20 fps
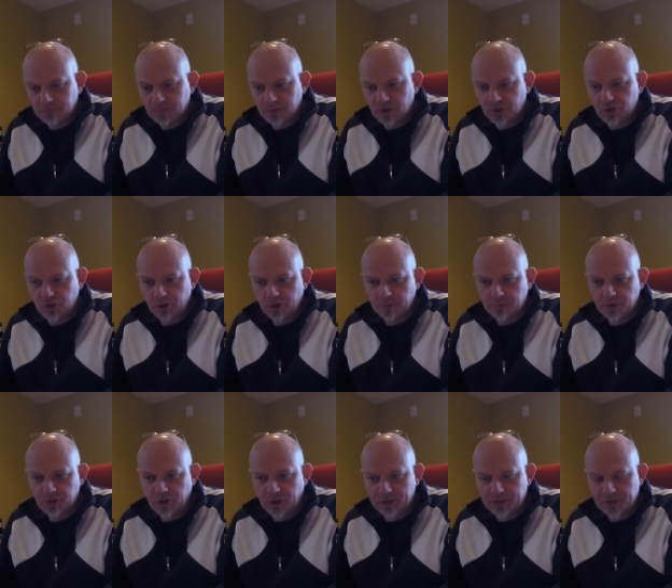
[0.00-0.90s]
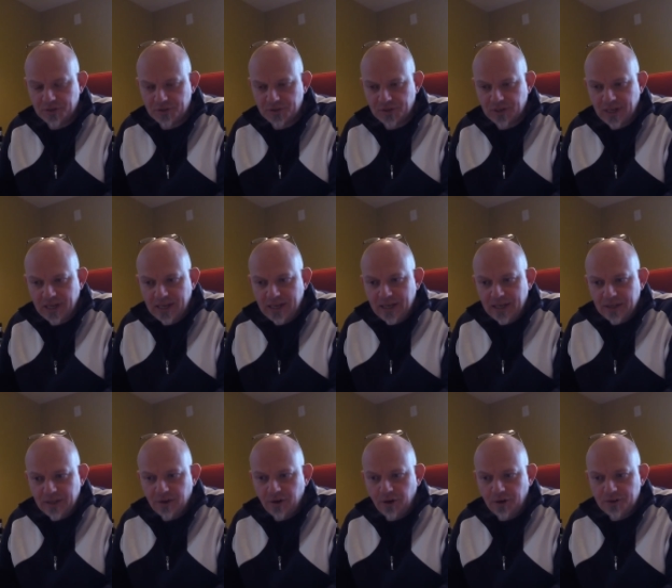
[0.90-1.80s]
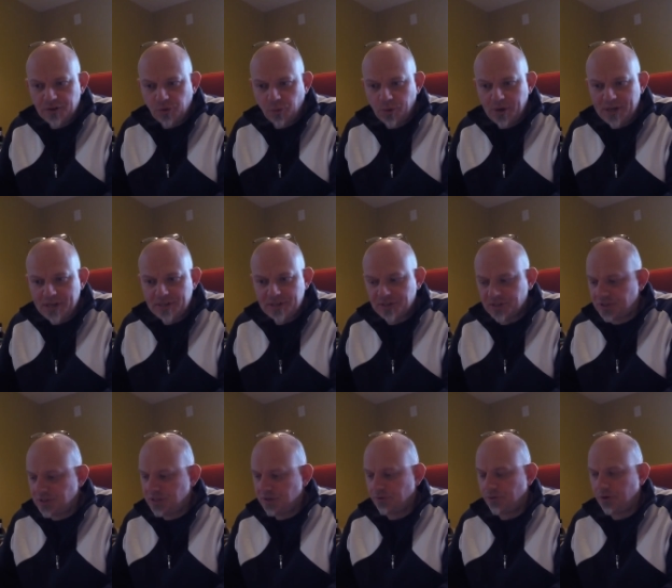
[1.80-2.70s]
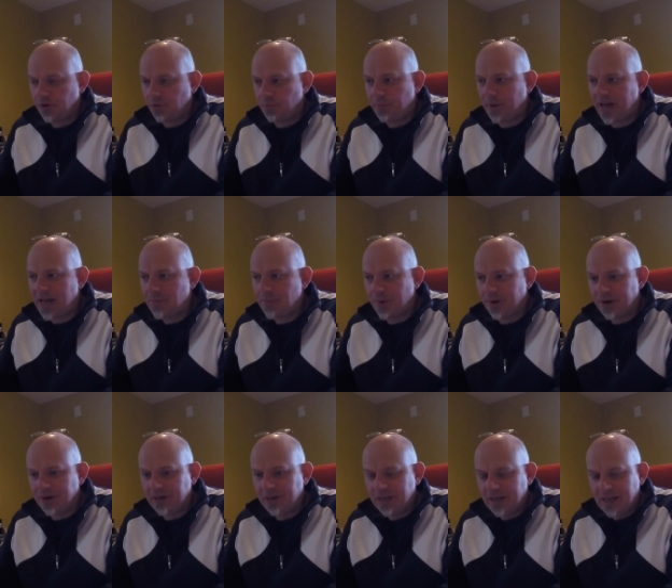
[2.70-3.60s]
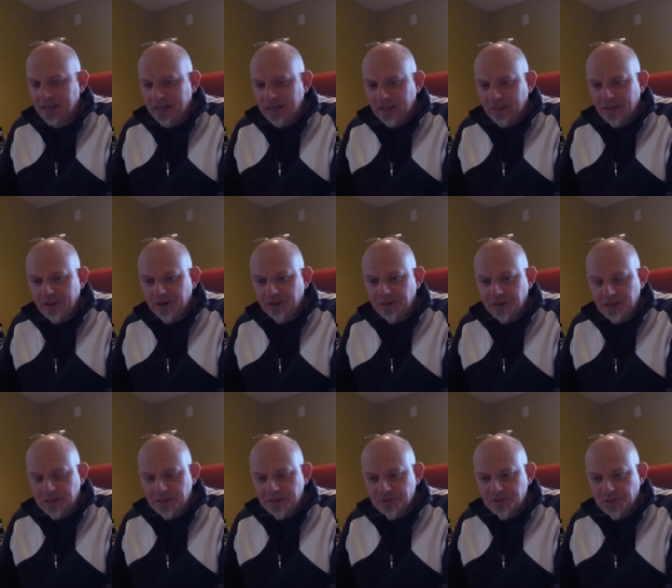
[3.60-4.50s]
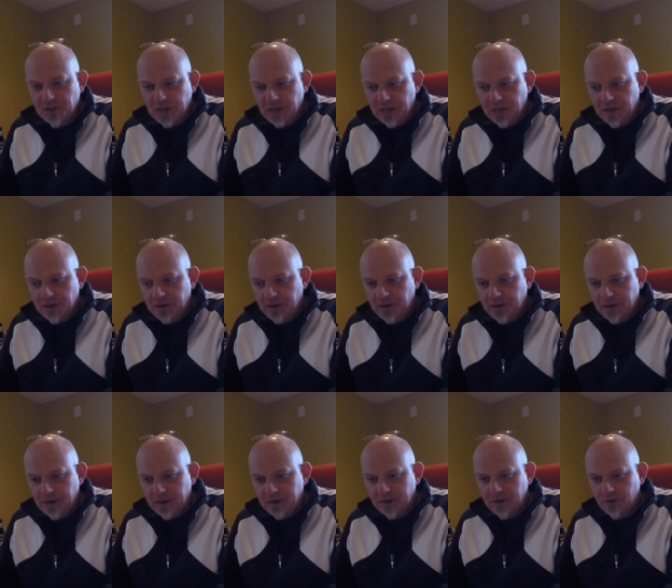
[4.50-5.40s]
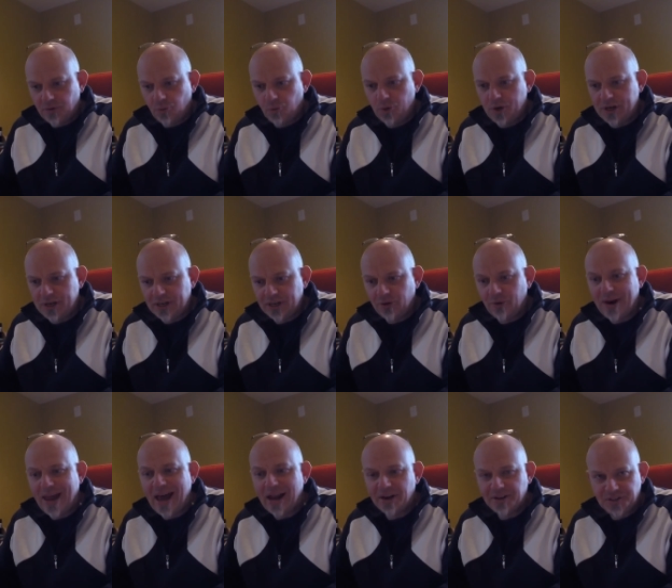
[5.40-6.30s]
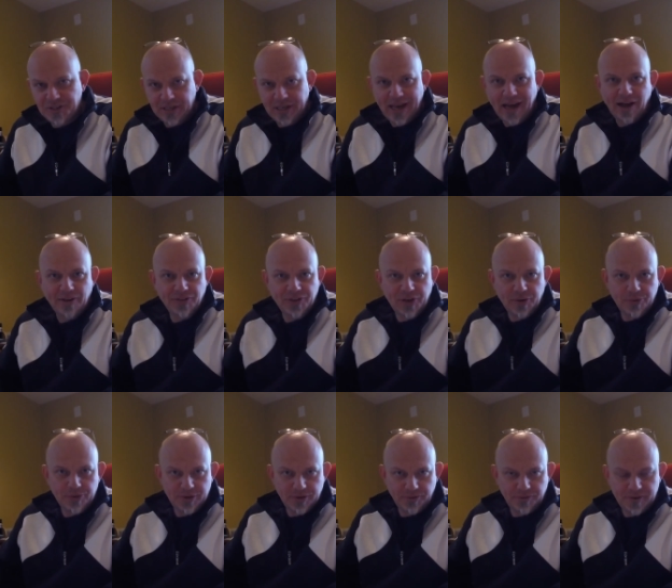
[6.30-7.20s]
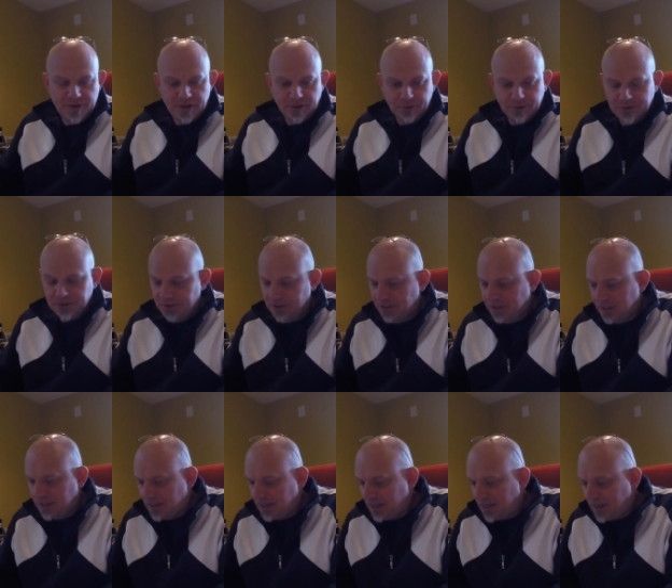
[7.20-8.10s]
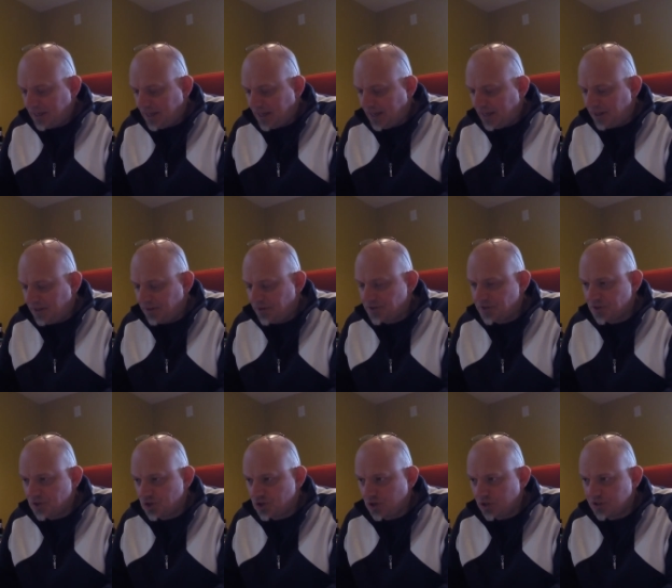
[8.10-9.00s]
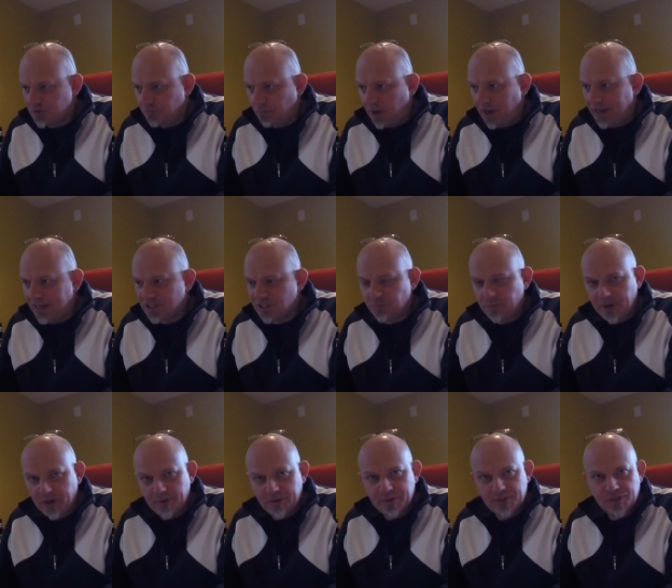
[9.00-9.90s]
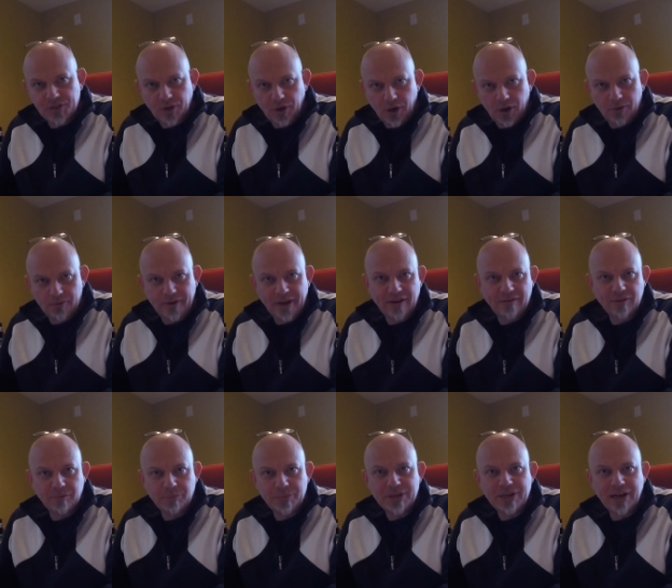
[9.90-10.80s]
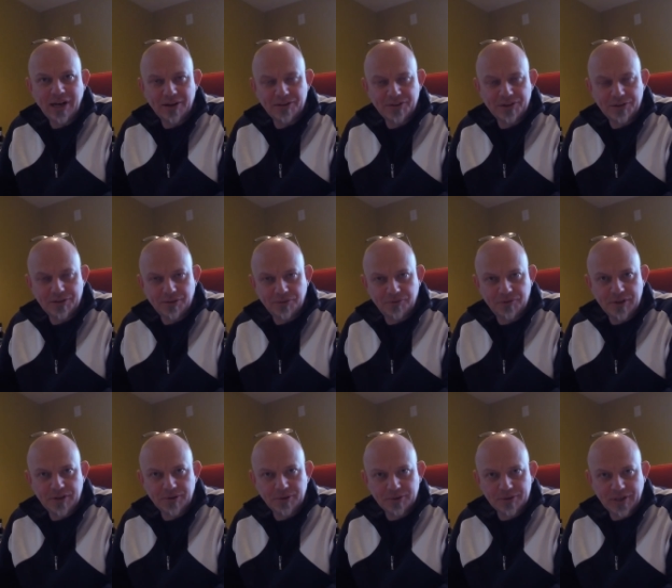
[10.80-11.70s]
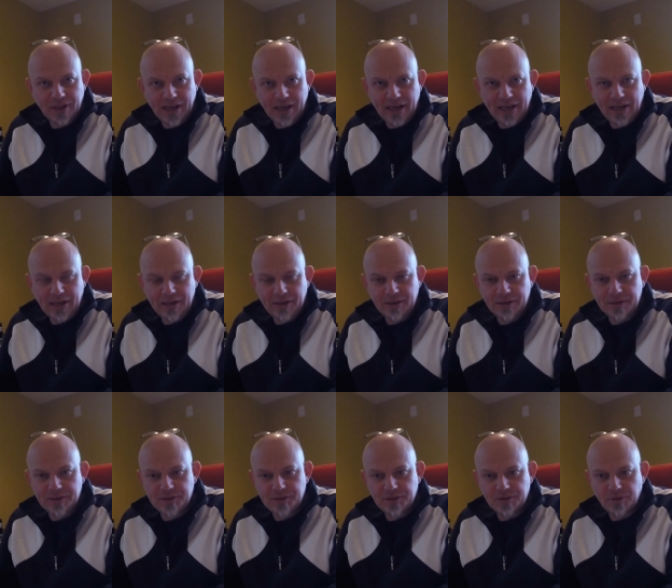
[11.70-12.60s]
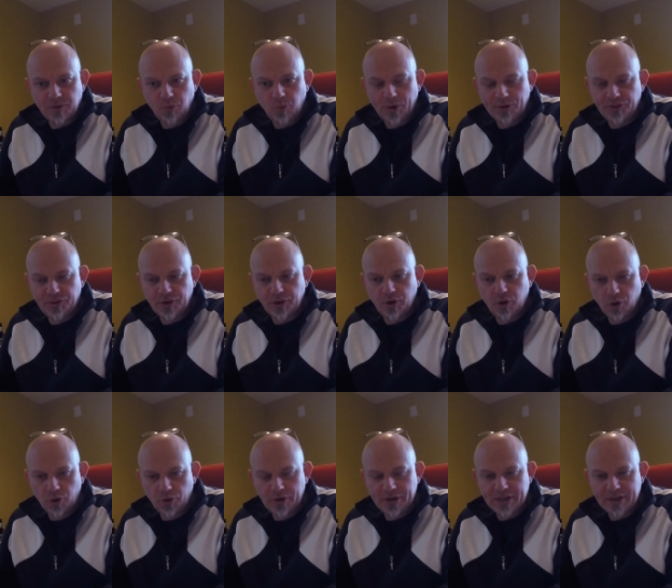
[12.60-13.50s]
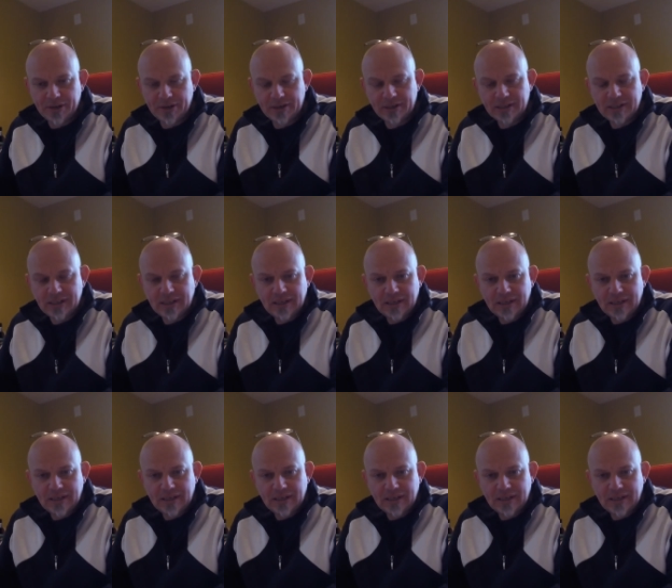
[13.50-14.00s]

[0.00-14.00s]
the circumstances. It's always different on paper than it is in reality out there in the field. And this is just my experience of having been out there in the field and what the courier